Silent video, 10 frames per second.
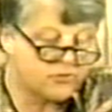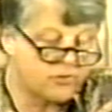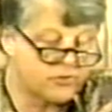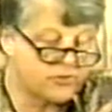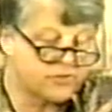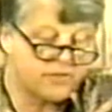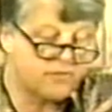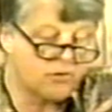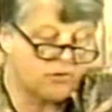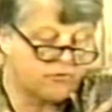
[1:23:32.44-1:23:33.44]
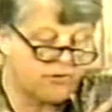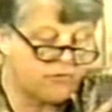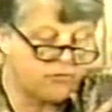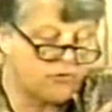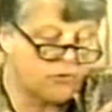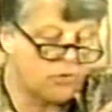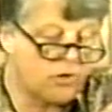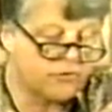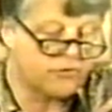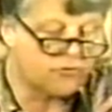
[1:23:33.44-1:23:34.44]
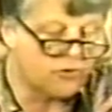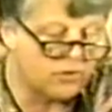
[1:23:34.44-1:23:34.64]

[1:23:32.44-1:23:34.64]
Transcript: Christians, even though it suffers no wrong. The soul